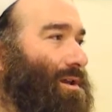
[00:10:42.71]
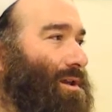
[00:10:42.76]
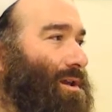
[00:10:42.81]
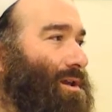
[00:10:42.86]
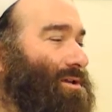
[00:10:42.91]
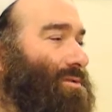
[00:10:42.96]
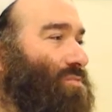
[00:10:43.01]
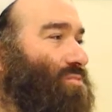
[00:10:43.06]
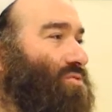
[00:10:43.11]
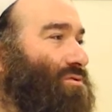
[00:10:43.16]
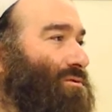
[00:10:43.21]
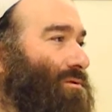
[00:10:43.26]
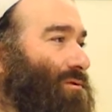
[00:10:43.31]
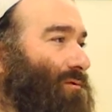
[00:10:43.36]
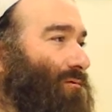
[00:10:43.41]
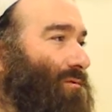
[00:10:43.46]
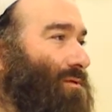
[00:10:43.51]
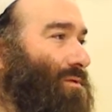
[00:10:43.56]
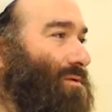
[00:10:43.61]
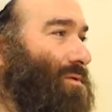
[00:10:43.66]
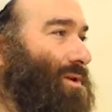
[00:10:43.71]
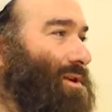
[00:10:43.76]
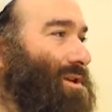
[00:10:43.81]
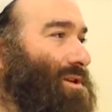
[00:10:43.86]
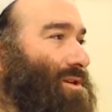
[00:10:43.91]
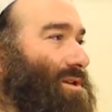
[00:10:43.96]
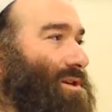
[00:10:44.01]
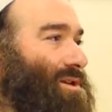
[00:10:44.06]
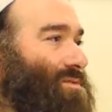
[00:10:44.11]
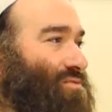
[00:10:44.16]
is approval, what
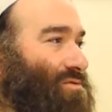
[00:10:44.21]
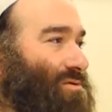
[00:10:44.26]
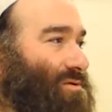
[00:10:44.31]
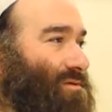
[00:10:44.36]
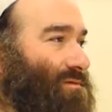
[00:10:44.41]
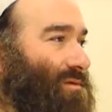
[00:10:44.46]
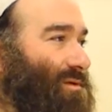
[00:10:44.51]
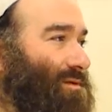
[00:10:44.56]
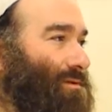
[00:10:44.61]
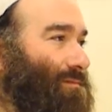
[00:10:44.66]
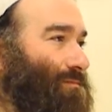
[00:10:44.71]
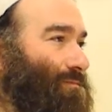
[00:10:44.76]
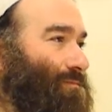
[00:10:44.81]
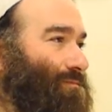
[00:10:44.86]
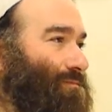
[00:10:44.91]
is disapproval,